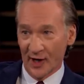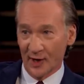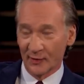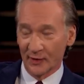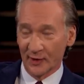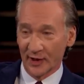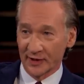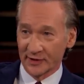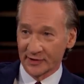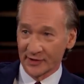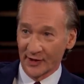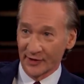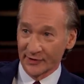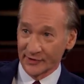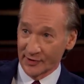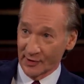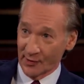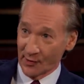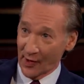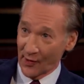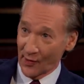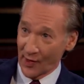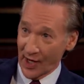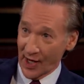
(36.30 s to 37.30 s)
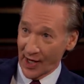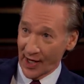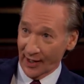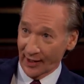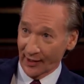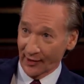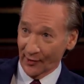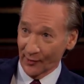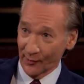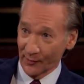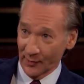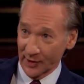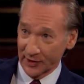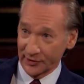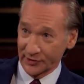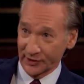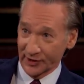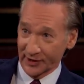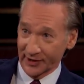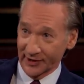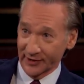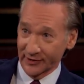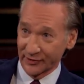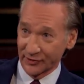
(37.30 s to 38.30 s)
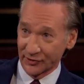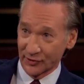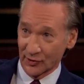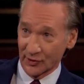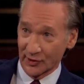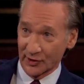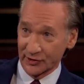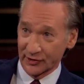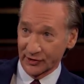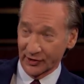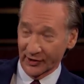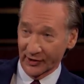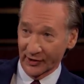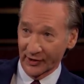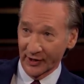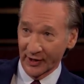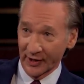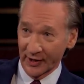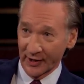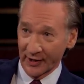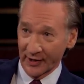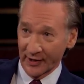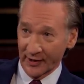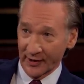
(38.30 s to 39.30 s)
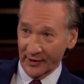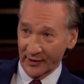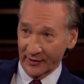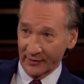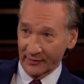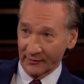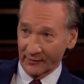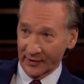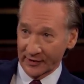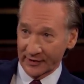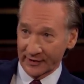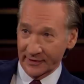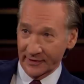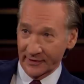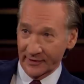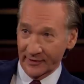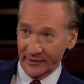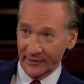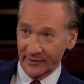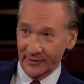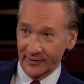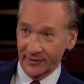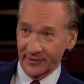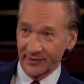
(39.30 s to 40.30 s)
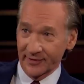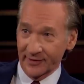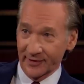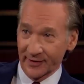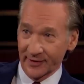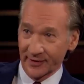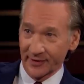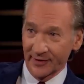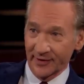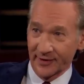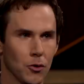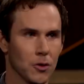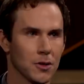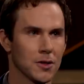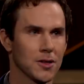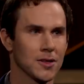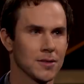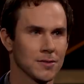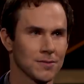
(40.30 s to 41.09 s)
Right. But it's also Ohio, Michigan, Georgia. Wisconsin, Texas, Florida.